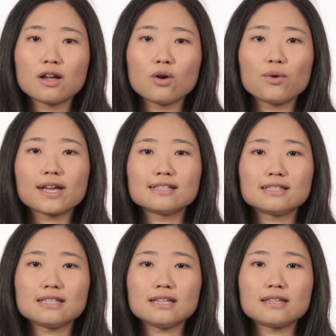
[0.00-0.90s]
we can
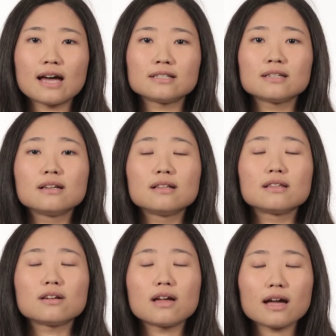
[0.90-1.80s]
see that
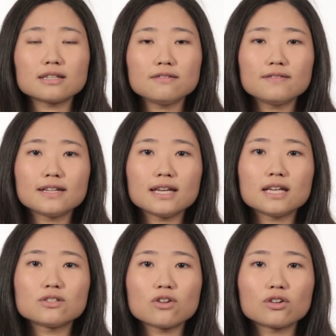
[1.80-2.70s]
the activity
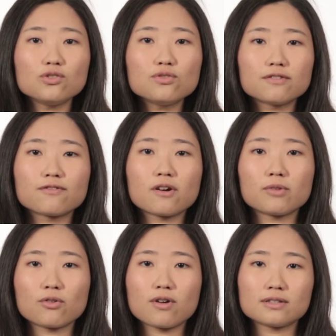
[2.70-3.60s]
is not uniform
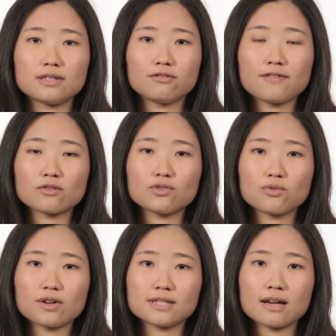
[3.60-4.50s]
across the olfactory
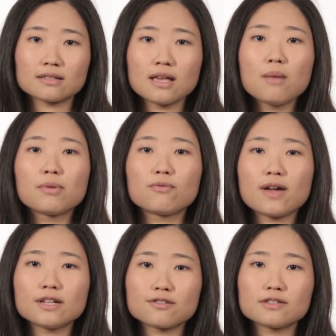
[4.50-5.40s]
cortex, but
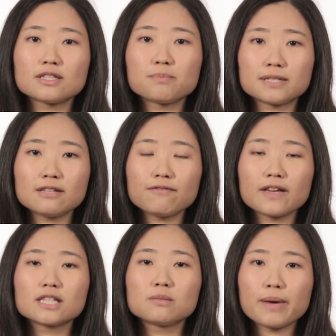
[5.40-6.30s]
renders
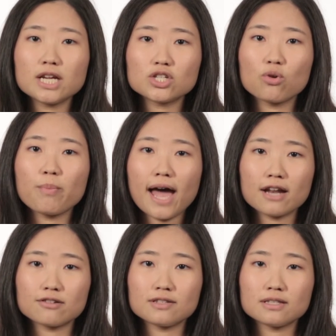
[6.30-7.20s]
specific spatial
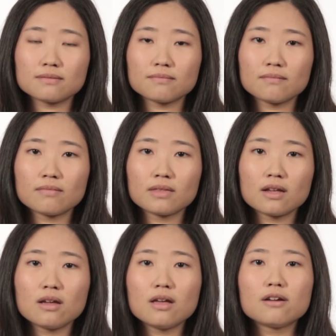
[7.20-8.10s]
patterns.
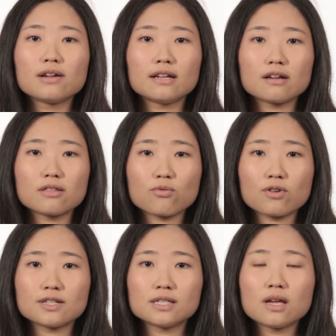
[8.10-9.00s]
In other
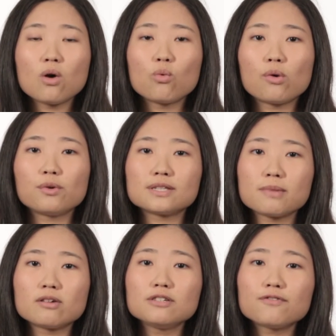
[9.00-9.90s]
words, when we
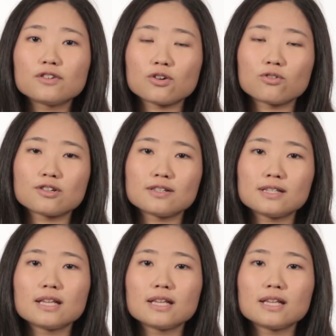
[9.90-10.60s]
smell different odors,